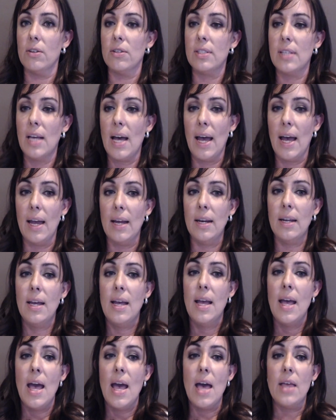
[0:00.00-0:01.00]
side.
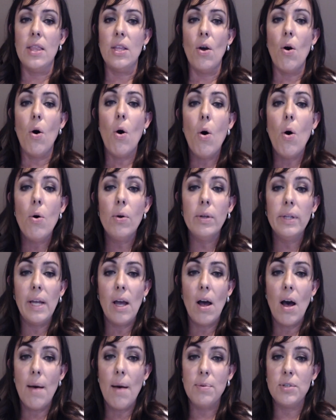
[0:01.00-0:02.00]
And the only
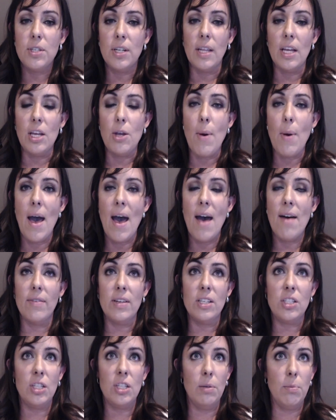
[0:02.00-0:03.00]
option that you have
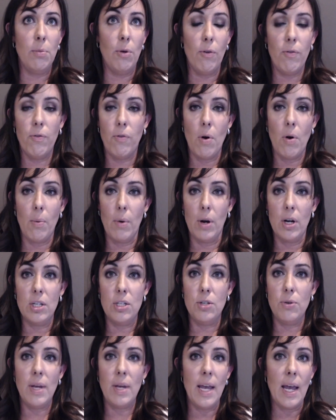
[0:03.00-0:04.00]
is to move forward.
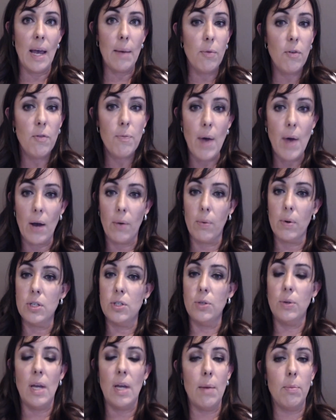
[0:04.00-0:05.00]
You can't move backwards.
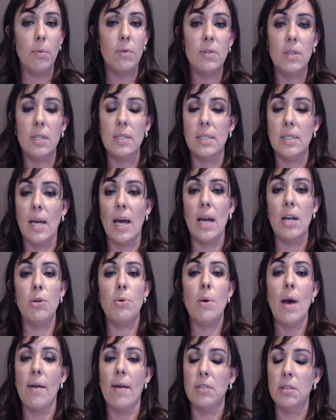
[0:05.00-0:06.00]
You can't move to the side. You
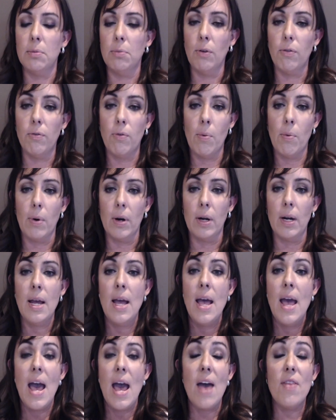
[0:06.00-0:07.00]
have to move forward.
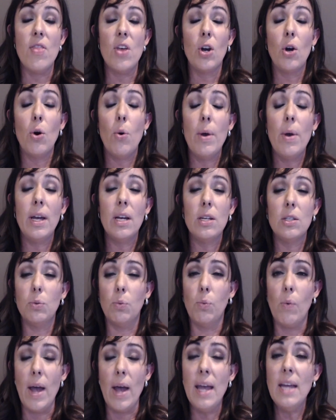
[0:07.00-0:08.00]
And the quickest
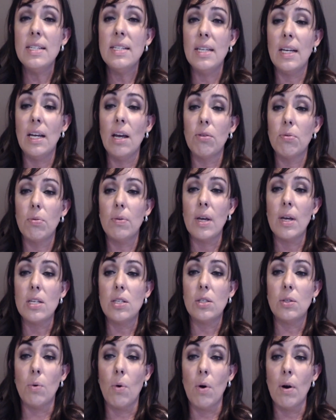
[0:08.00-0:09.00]
way to get through that
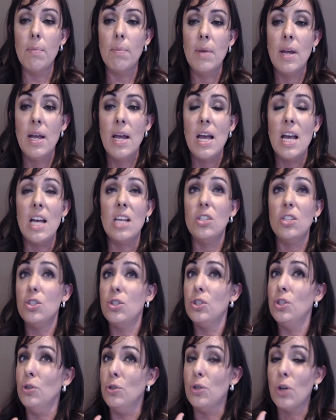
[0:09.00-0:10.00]
storm is
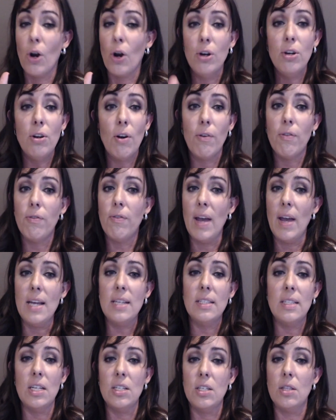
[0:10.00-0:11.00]
to turn your
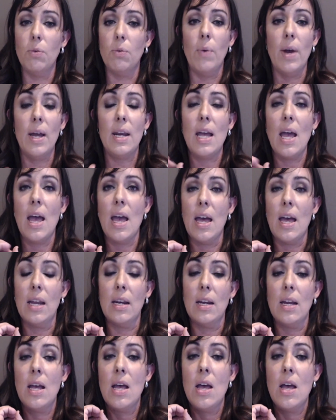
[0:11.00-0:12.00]
face into the wind and